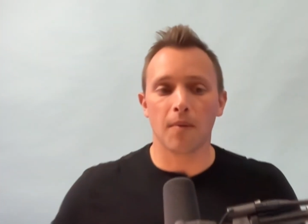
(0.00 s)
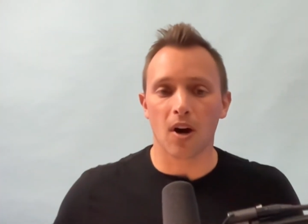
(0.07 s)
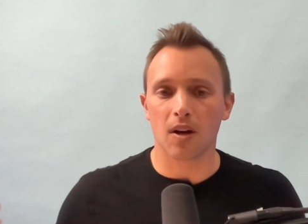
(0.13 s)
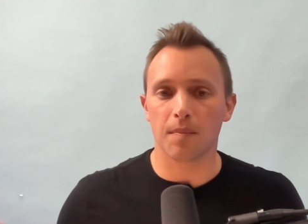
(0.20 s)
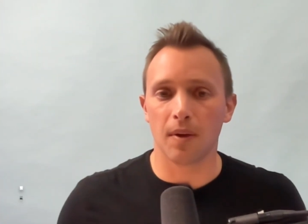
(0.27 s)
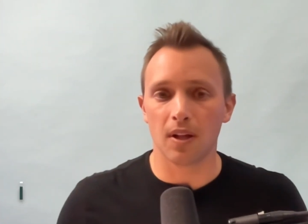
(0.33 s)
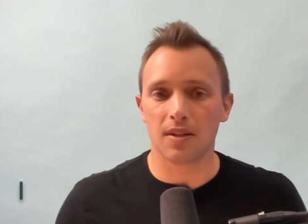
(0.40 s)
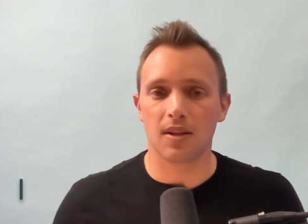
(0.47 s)
Mark
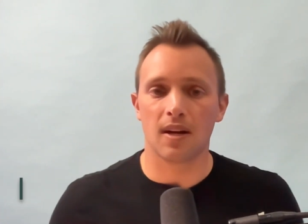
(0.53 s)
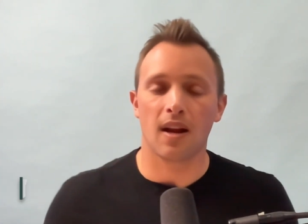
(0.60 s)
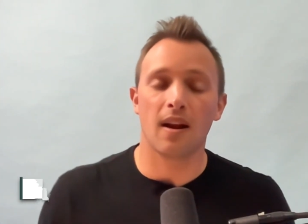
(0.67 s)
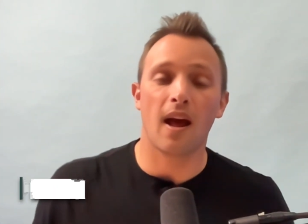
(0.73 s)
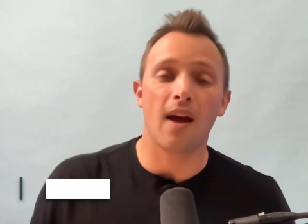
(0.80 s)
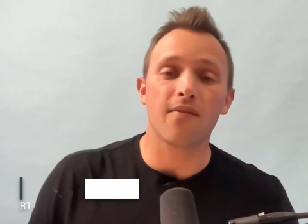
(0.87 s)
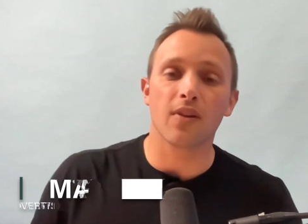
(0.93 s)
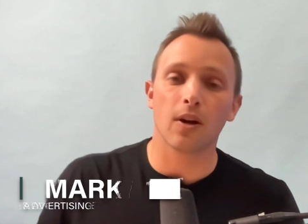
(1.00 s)
Milutin, and
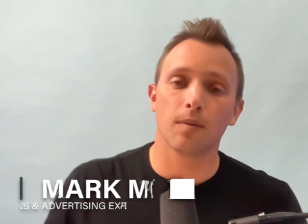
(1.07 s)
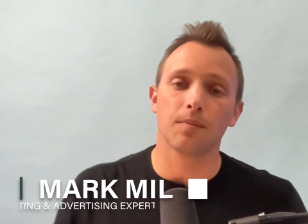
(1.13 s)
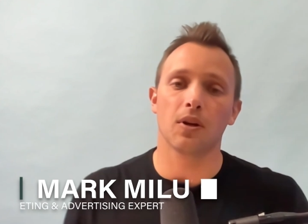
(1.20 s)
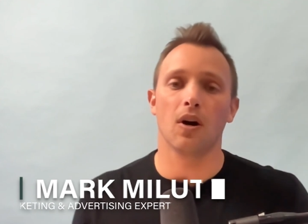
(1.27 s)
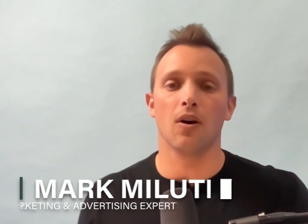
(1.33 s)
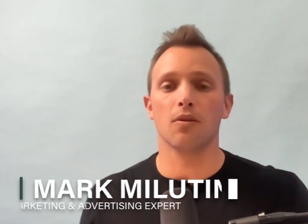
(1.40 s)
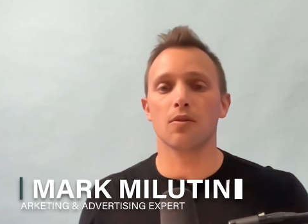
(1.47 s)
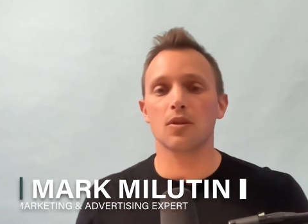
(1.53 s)
I've helped
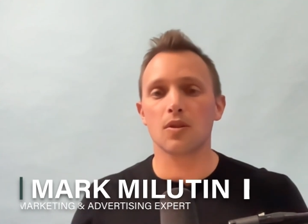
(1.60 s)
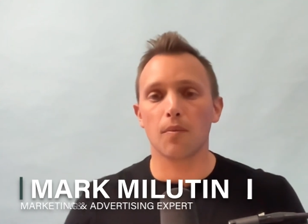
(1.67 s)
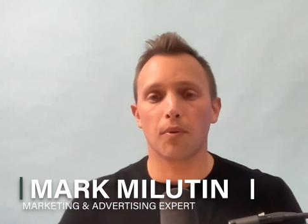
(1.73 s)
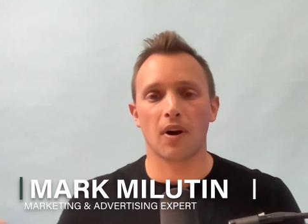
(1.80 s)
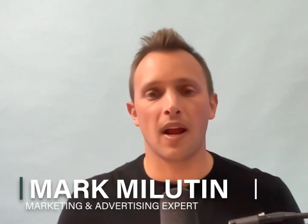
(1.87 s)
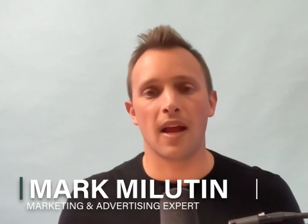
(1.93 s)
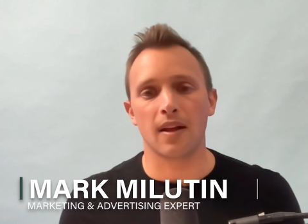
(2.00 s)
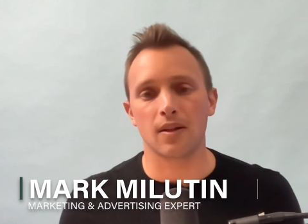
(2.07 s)
hundreds of
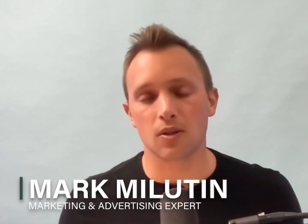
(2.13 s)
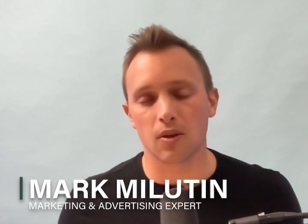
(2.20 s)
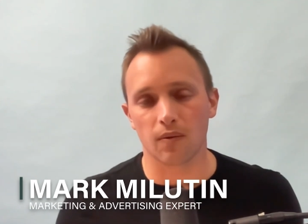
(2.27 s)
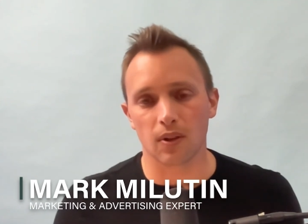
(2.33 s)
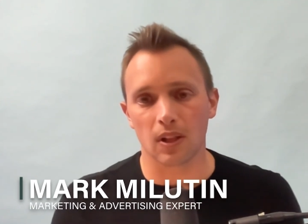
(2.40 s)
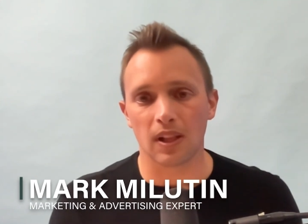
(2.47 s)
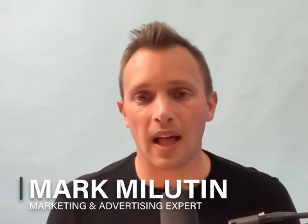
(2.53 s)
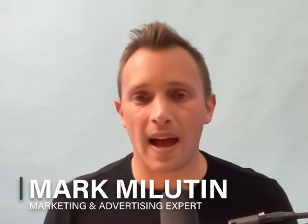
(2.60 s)
brands over
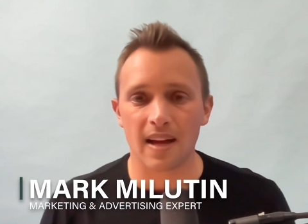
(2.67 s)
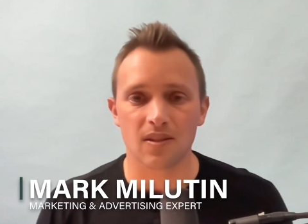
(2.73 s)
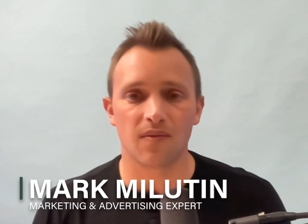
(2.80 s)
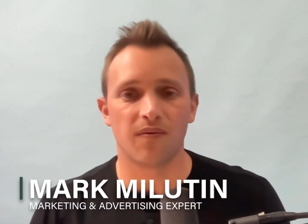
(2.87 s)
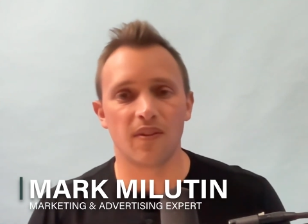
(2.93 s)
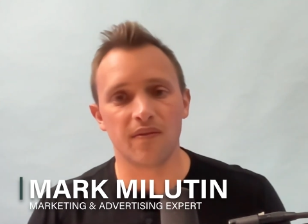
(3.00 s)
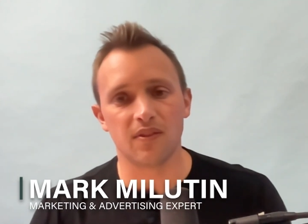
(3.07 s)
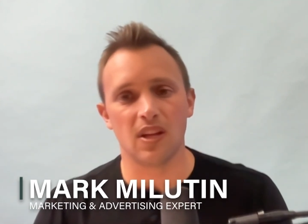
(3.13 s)
the last
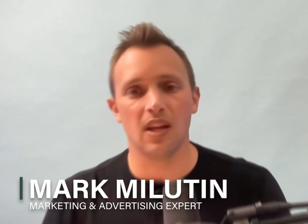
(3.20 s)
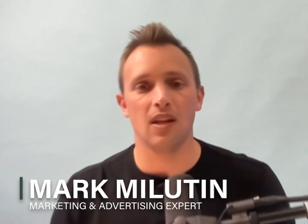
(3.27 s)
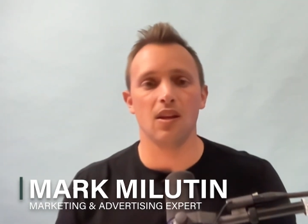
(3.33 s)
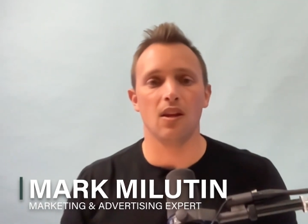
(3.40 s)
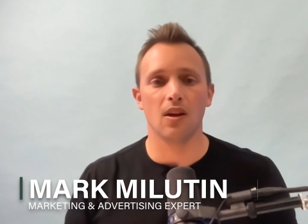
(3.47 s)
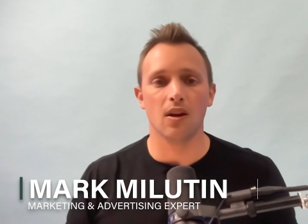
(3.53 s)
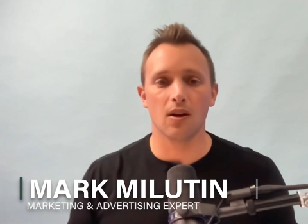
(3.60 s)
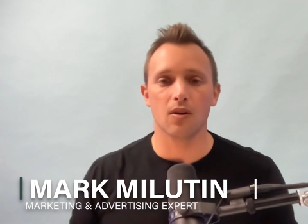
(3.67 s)
15
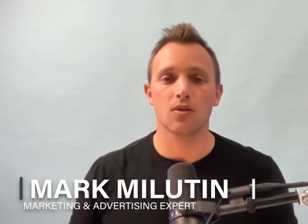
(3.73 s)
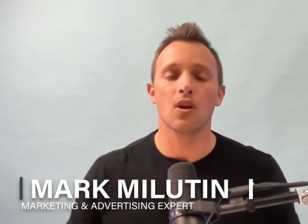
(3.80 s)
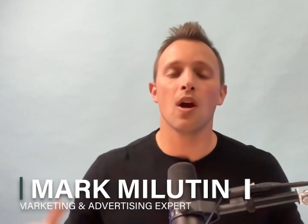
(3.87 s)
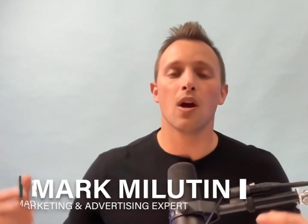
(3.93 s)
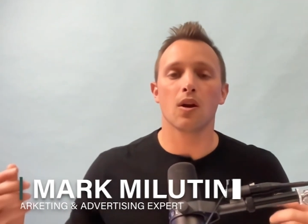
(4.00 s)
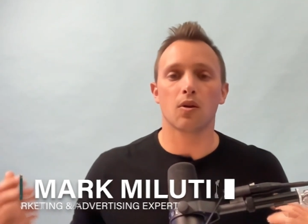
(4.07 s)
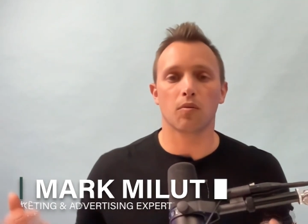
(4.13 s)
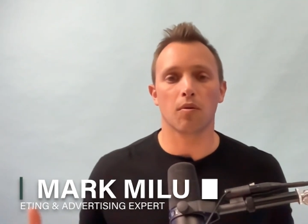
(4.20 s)
years
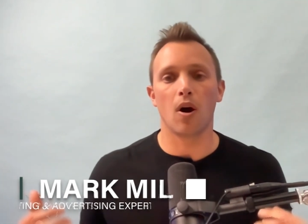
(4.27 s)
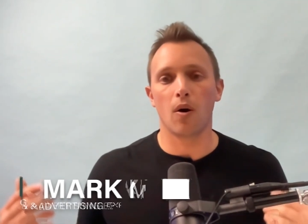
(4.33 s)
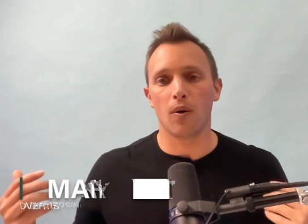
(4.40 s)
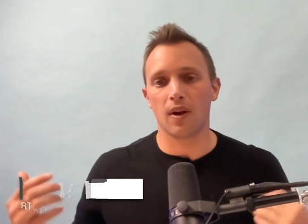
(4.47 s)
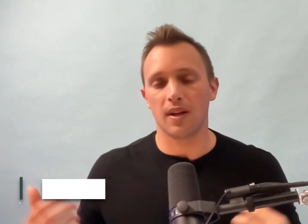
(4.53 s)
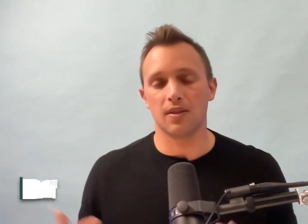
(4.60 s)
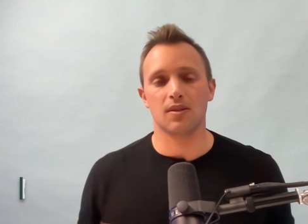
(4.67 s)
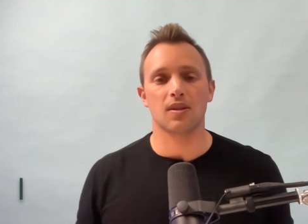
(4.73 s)
grow
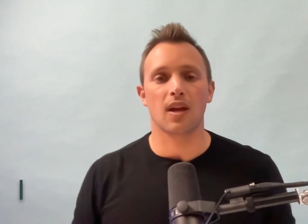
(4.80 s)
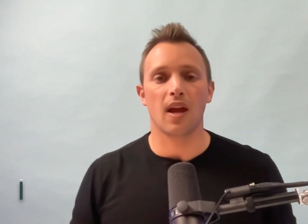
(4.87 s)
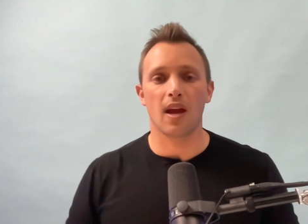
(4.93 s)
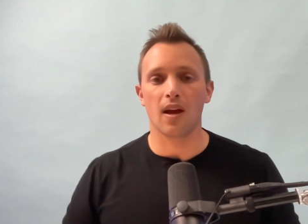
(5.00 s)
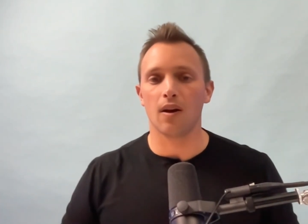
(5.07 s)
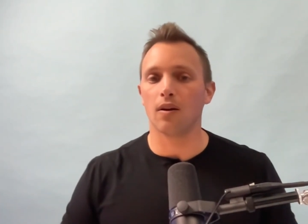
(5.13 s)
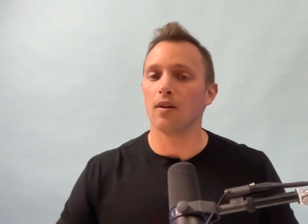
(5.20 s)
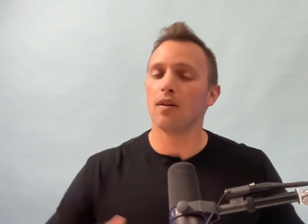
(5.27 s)
and
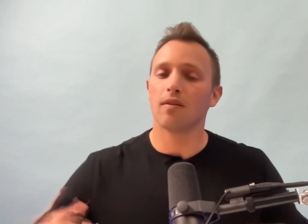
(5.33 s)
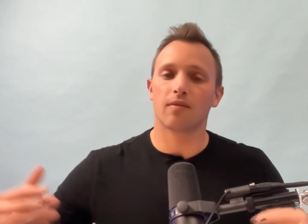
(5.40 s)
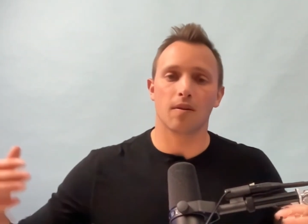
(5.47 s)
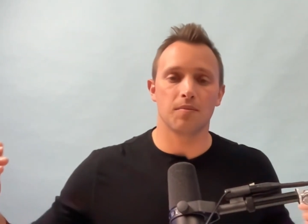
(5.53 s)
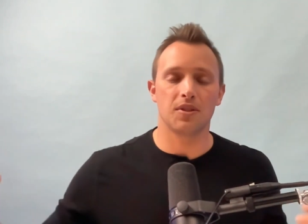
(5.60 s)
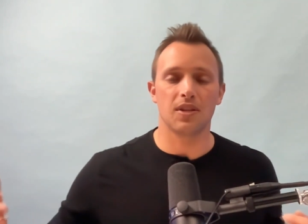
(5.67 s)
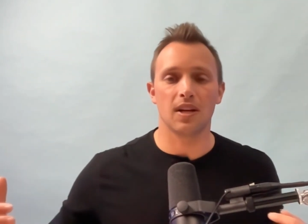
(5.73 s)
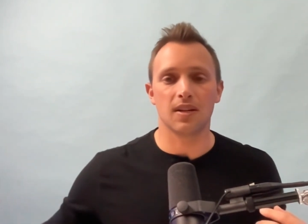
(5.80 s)
scale from
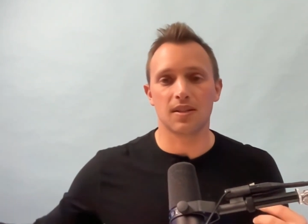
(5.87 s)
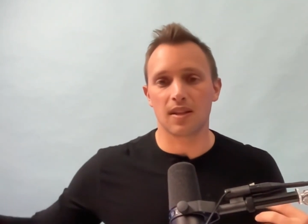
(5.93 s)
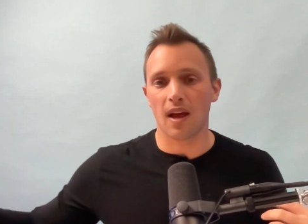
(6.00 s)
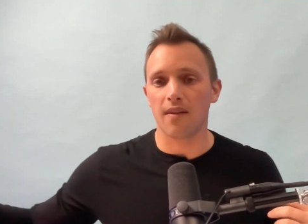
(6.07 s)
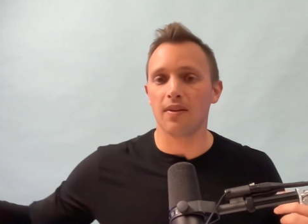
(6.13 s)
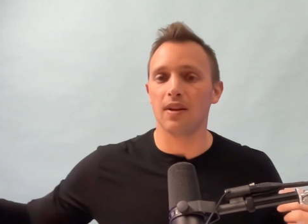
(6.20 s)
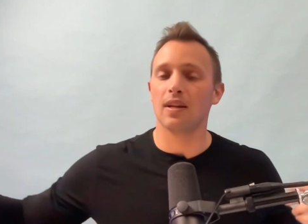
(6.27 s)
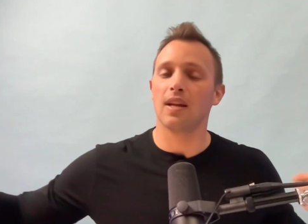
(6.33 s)
6,
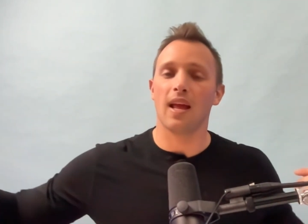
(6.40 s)
7,